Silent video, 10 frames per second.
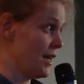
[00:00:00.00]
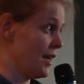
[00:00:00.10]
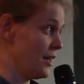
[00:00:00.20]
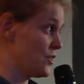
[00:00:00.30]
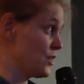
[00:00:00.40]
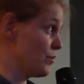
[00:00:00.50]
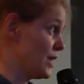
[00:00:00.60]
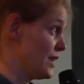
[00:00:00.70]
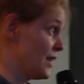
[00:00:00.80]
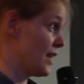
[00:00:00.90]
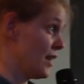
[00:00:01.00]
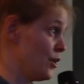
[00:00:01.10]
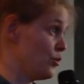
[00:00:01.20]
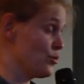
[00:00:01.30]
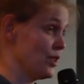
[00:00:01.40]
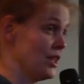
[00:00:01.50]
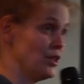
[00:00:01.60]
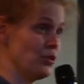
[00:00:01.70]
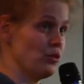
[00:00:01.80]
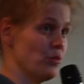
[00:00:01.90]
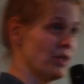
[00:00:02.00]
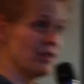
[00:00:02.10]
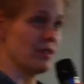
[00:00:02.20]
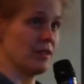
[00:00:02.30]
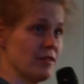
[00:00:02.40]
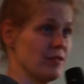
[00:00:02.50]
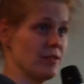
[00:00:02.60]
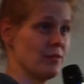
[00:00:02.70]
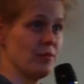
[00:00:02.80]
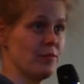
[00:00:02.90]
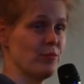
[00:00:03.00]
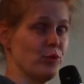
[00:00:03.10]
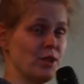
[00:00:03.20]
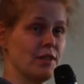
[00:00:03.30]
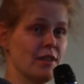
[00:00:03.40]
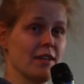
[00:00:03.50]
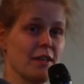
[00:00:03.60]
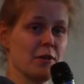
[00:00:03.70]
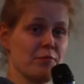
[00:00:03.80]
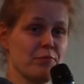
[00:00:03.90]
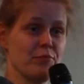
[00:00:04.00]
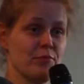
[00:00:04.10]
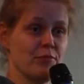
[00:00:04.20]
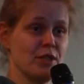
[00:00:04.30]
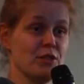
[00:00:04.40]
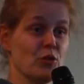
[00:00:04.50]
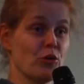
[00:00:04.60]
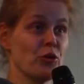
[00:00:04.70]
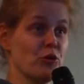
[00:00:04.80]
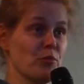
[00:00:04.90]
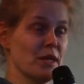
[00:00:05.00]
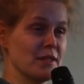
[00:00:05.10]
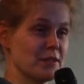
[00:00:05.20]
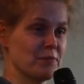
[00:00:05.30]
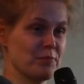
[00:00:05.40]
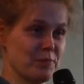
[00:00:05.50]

Uh, it's something that I usually do with with, um, with non-humans.